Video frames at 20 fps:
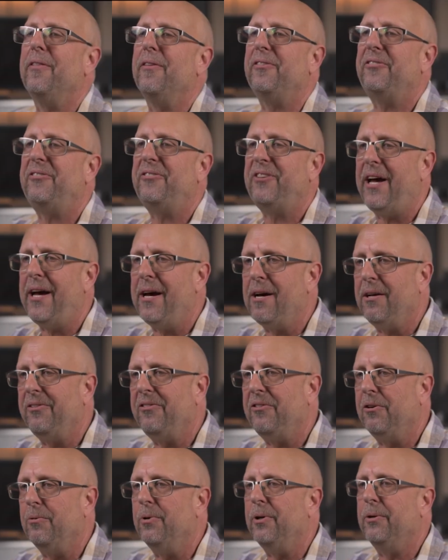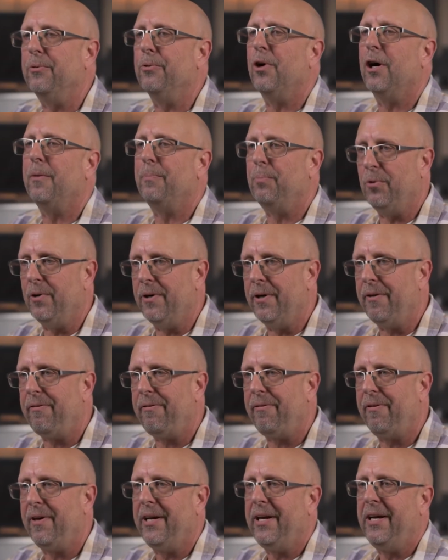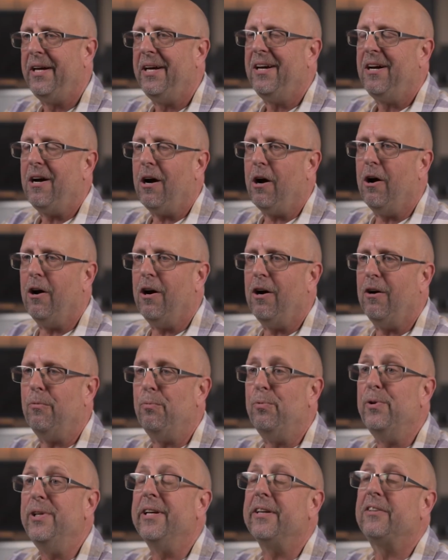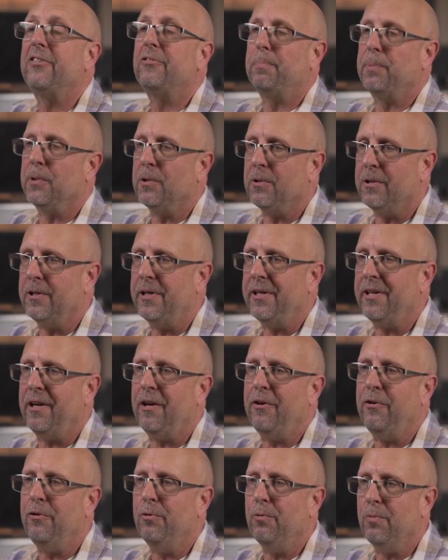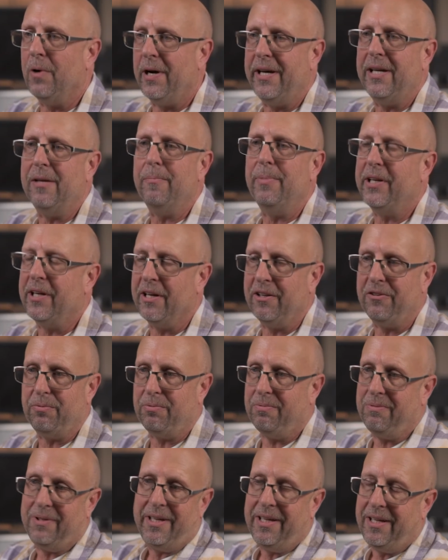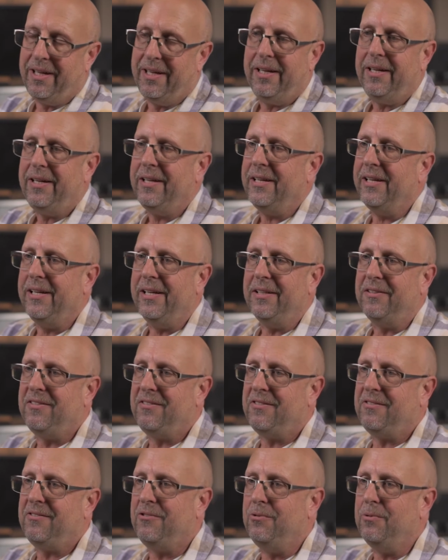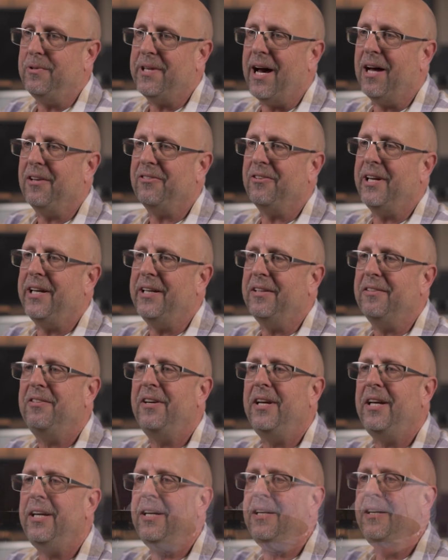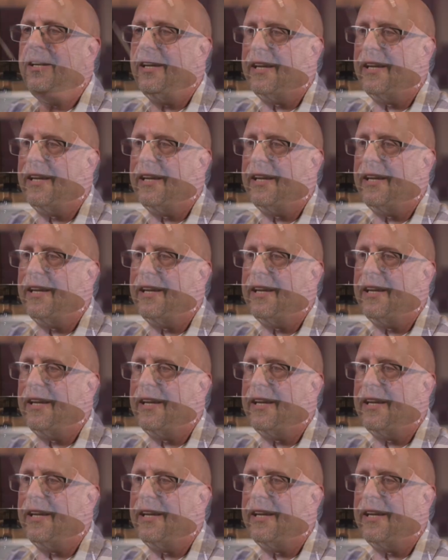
the sounds that we grew up with are re-explored in a new way because it's 2018